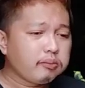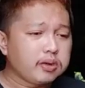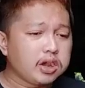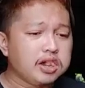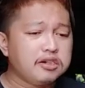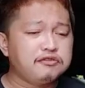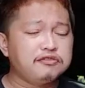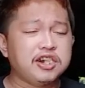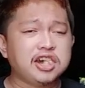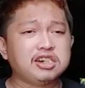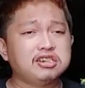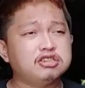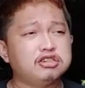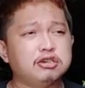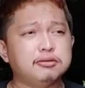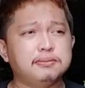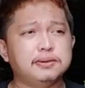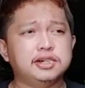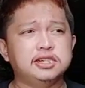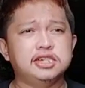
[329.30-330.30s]
effect on your
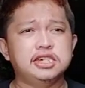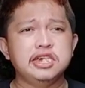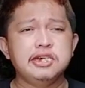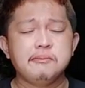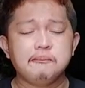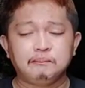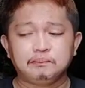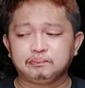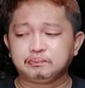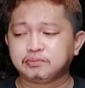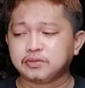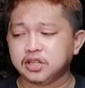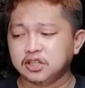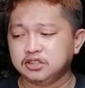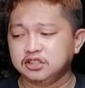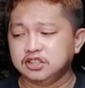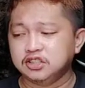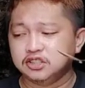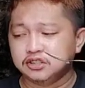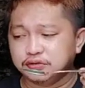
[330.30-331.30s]
body,
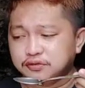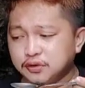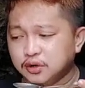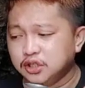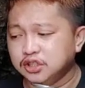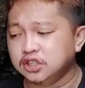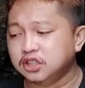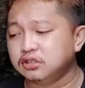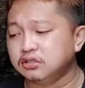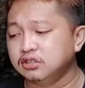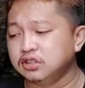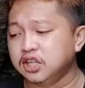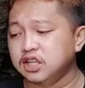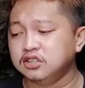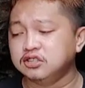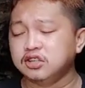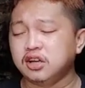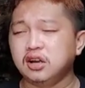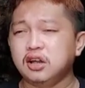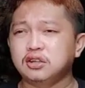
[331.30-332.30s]
since of course it
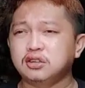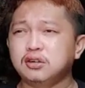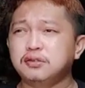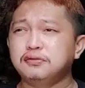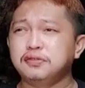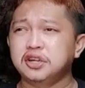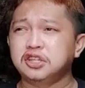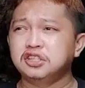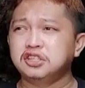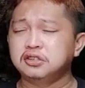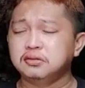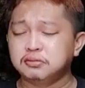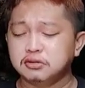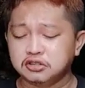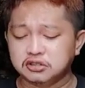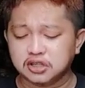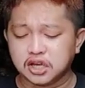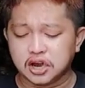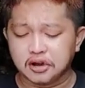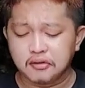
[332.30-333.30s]
contains a lot of vegetables
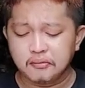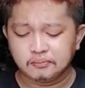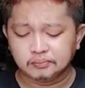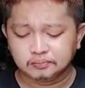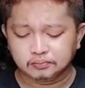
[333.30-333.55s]
there.